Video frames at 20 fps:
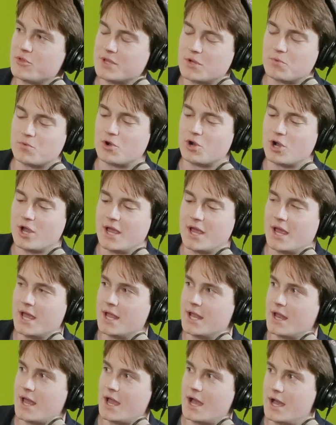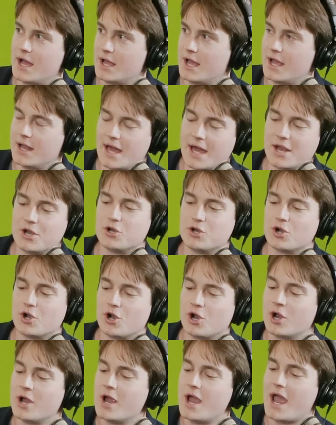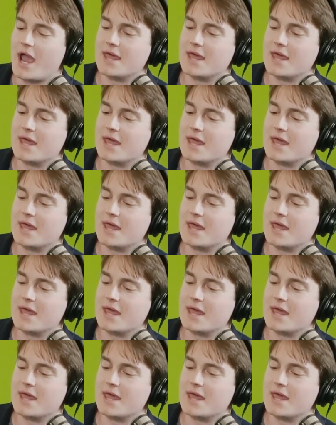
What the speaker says: They were an editor,